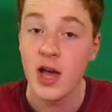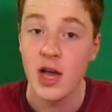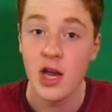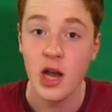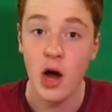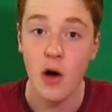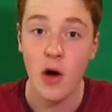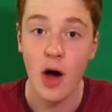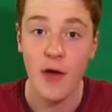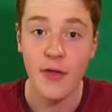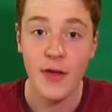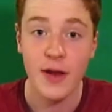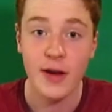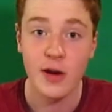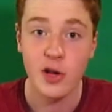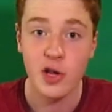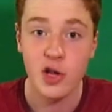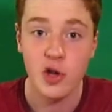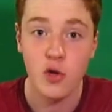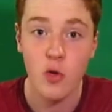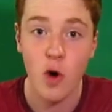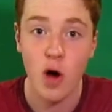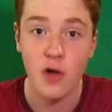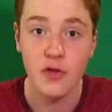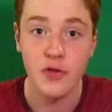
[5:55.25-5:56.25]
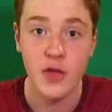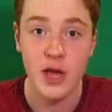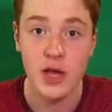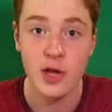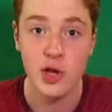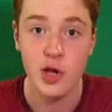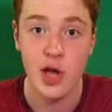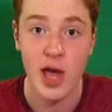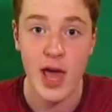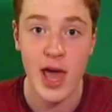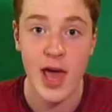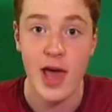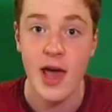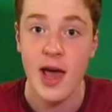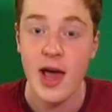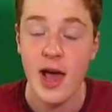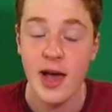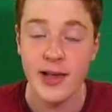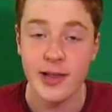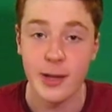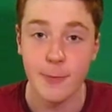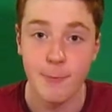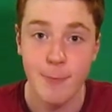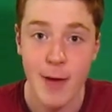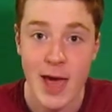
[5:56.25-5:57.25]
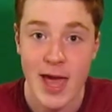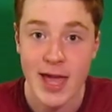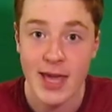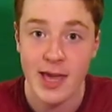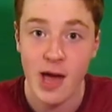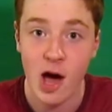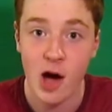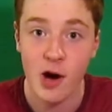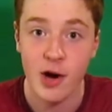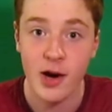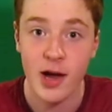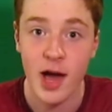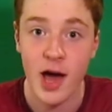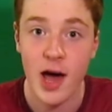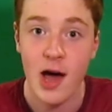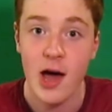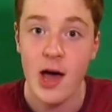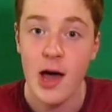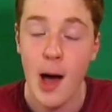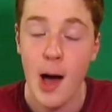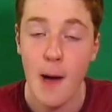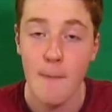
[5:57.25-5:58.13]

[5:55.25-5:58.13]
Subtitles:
You know, I think the squad this year is a bit younger,